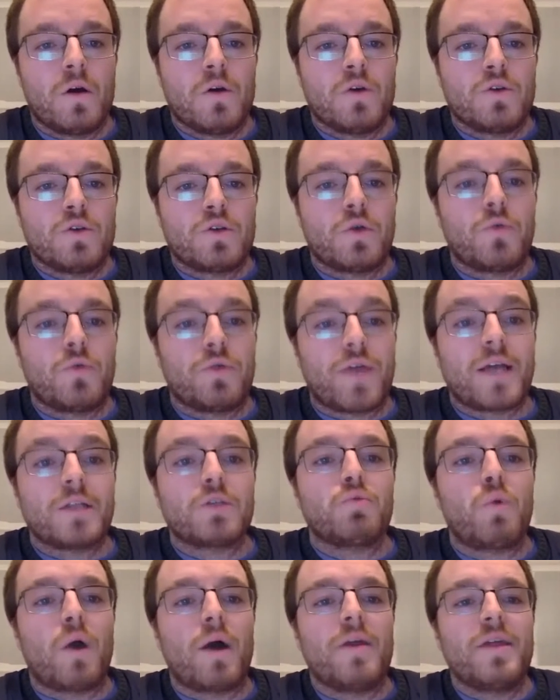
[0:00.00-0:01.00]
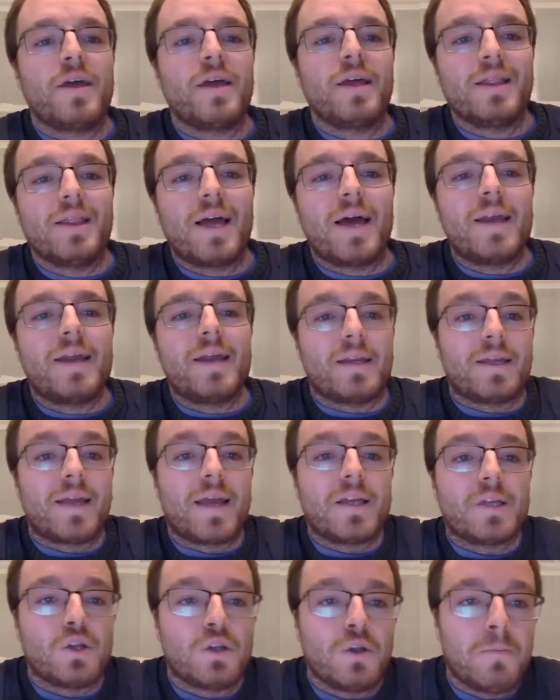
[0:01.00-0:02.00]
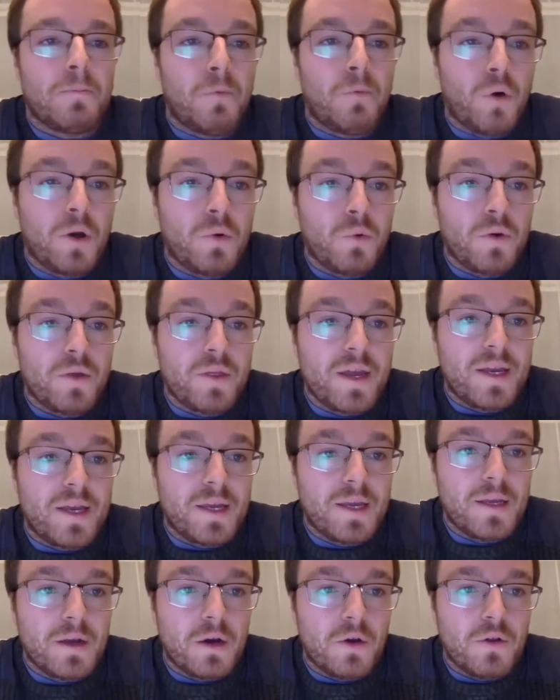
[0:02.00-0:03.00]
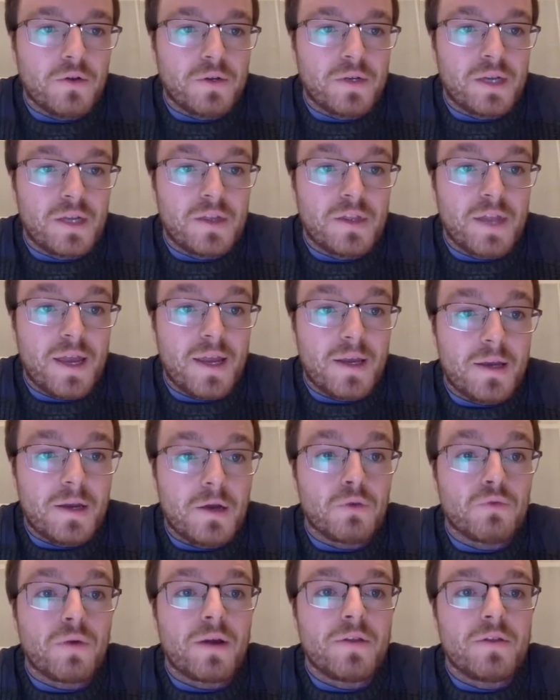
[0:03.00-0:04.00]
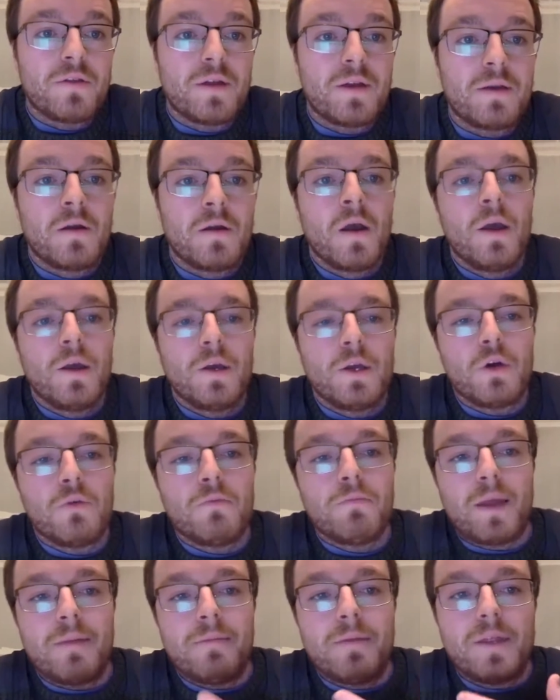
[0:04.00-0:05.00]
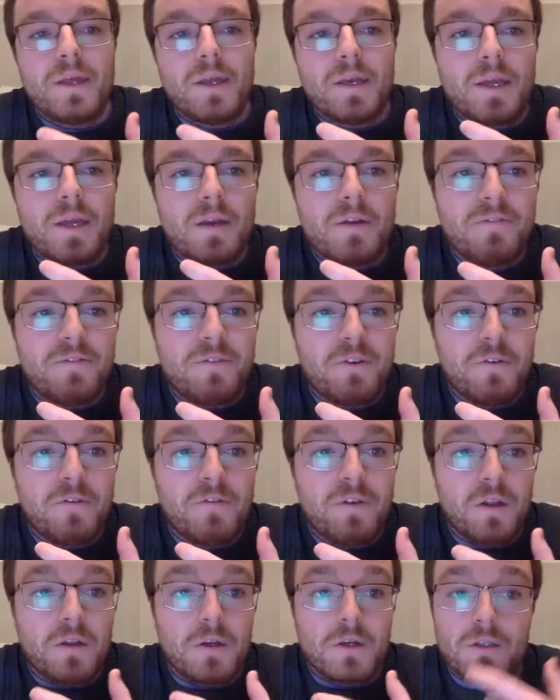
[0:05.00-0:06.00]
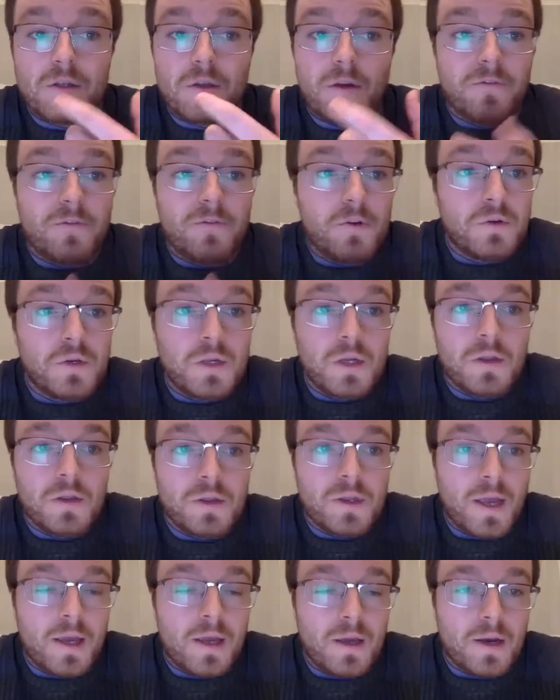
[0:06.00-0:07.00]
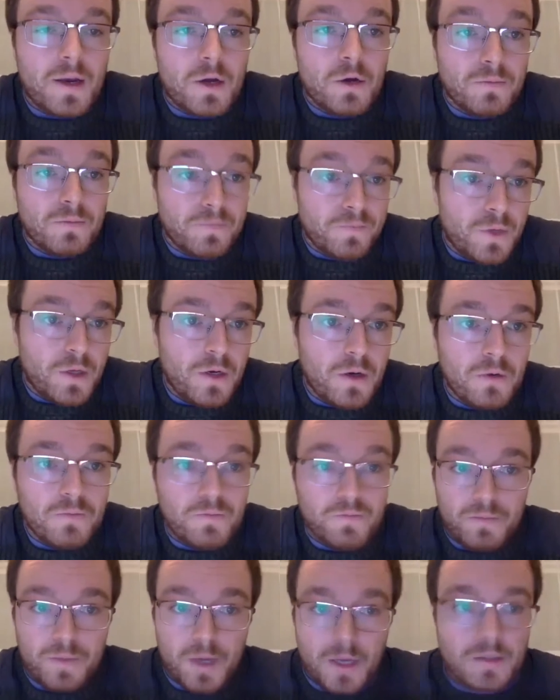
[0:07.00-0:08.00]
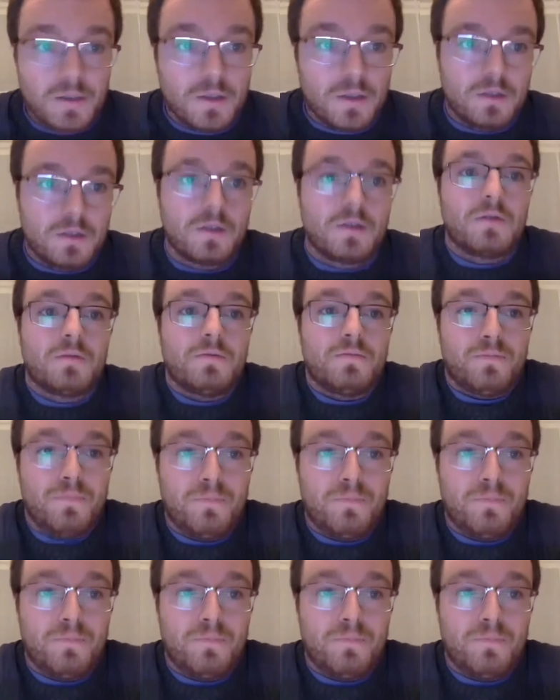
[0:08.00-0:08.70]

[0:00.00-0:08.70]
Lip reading: So that's why they let it get to the point where they need all their teeth taken out, rather than, maybe they need a few fillings and a few teeth taken out. That's,